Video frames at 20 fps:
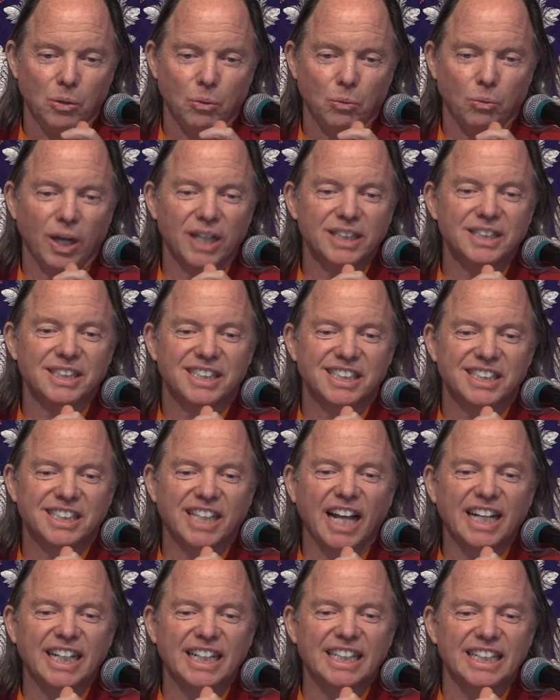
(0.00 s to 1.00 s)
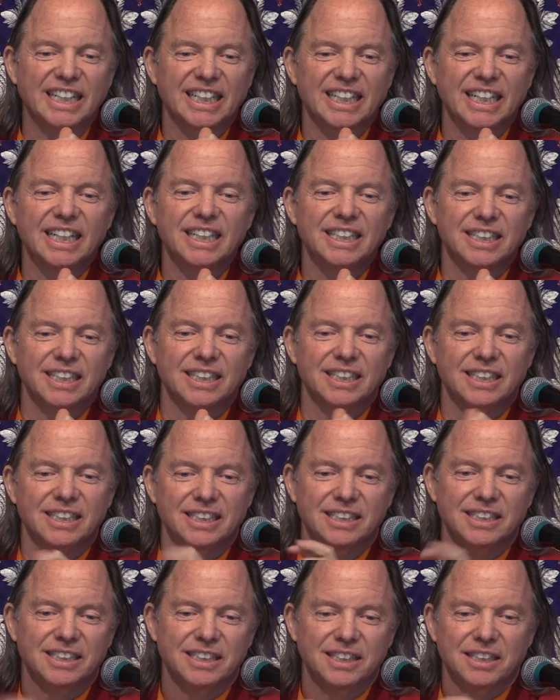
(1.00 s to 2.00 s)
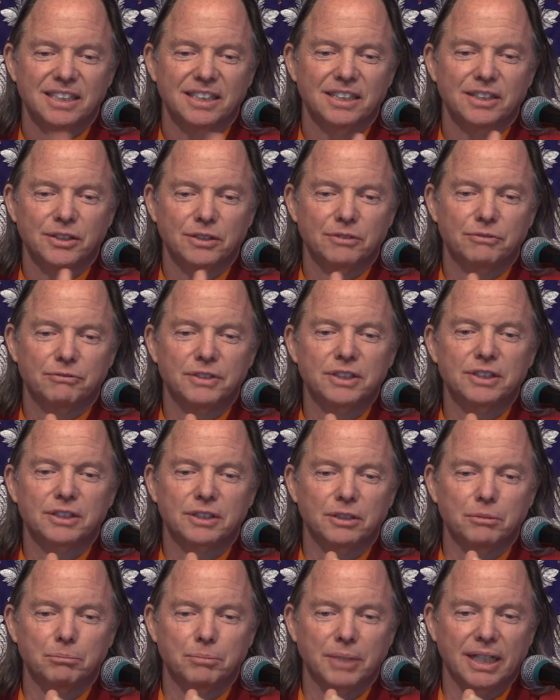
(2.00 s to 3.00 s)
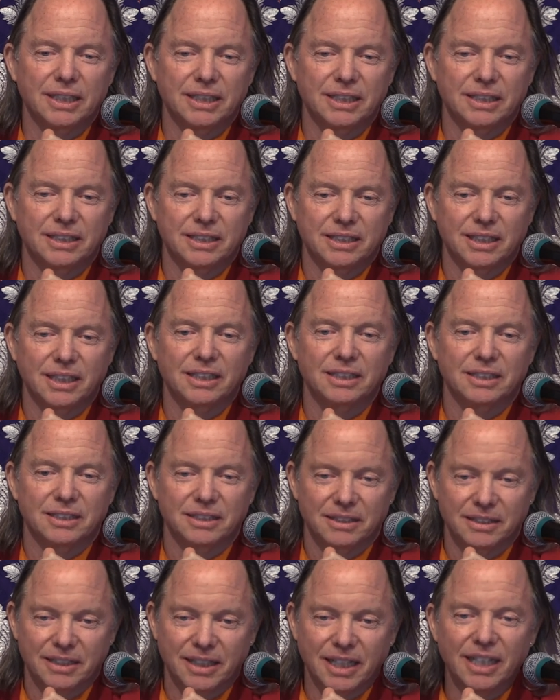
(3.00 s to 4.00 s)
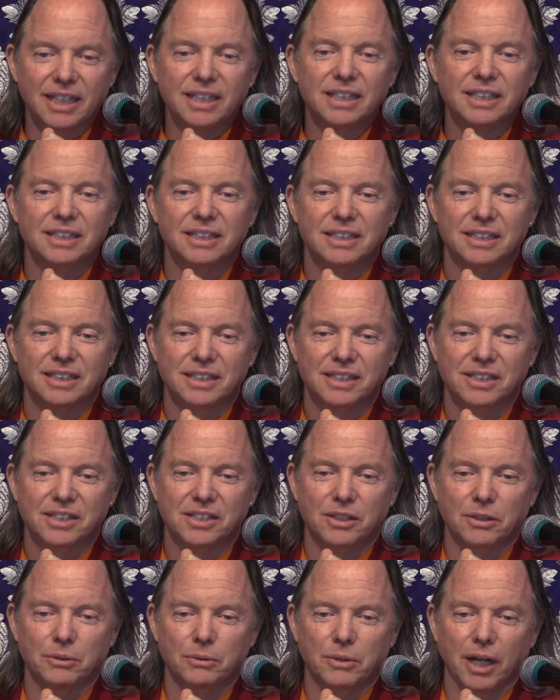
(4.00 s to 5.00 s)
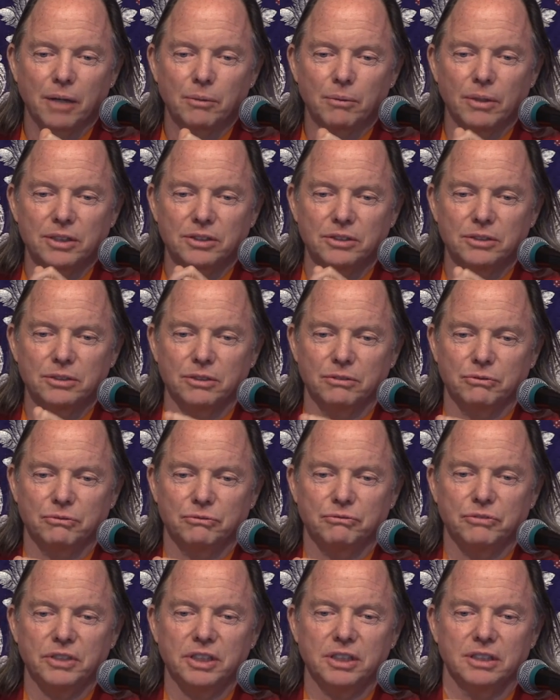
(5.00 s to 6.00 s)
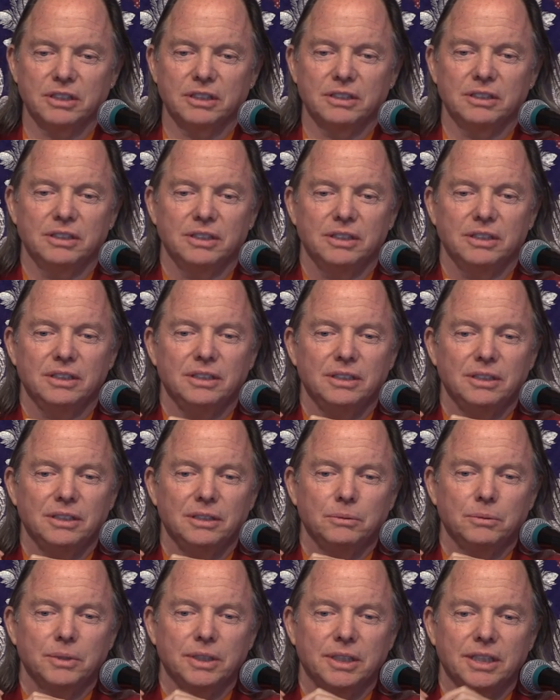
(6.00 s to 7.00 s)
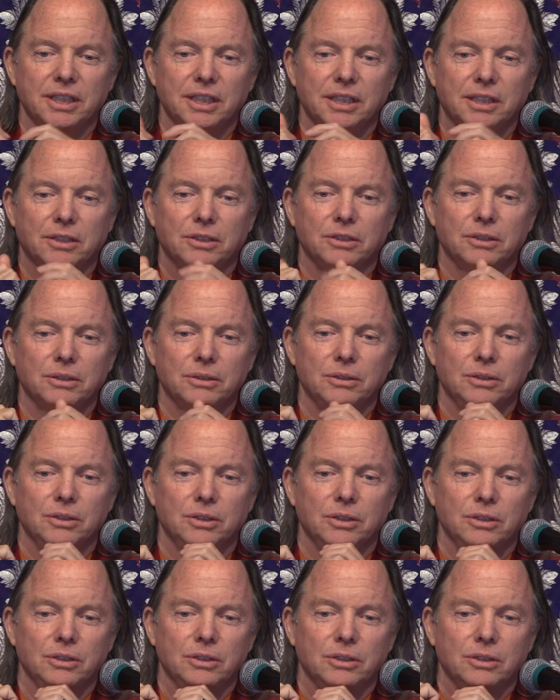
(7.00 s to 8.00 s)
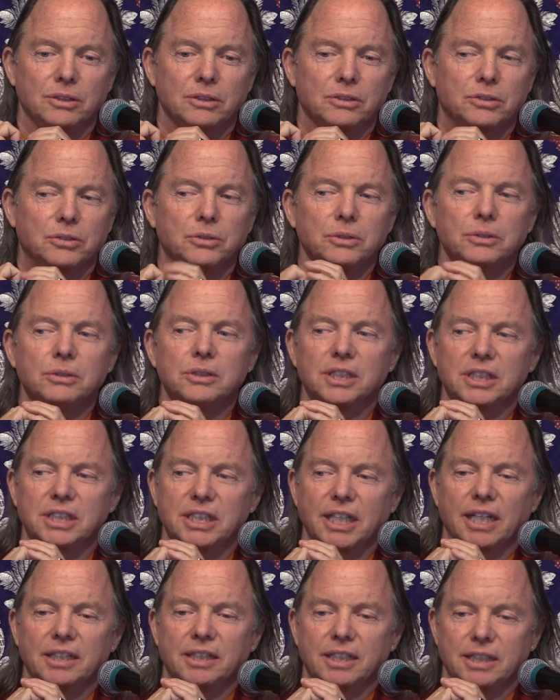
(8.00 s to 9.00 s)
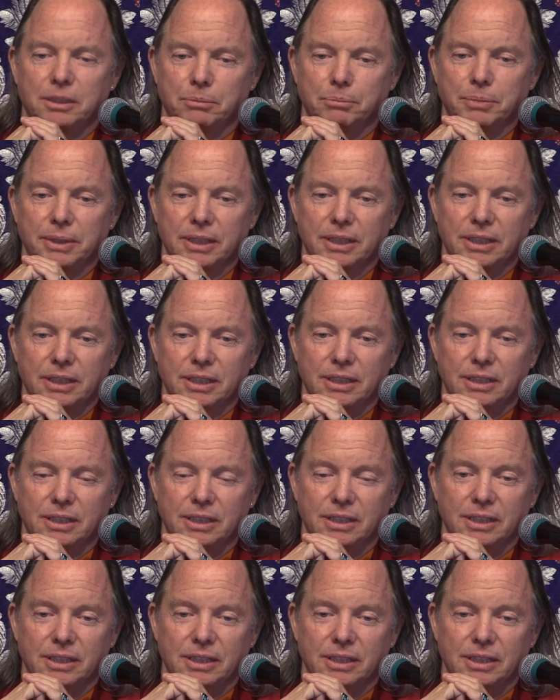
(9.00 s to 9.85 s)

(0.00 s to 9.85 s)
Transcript: one second later, your physical body starts, okay? So I want you to feel we're going to go through the death experience,